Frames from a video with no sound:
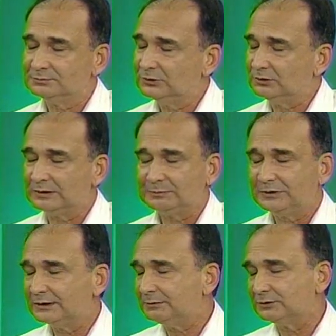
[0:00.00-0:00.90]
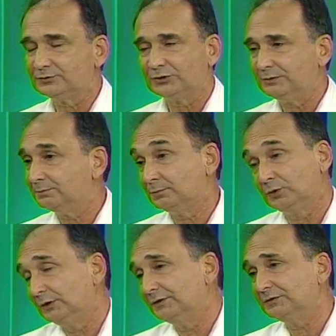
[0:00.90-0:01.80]
go up by about 40
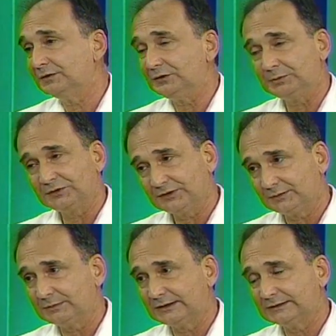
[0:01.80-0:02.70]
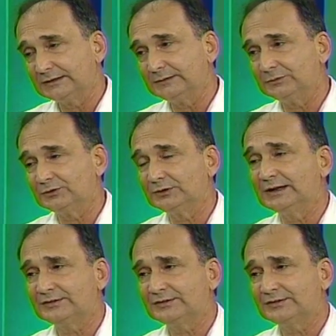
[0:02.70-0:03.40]
or even 50% by that time. So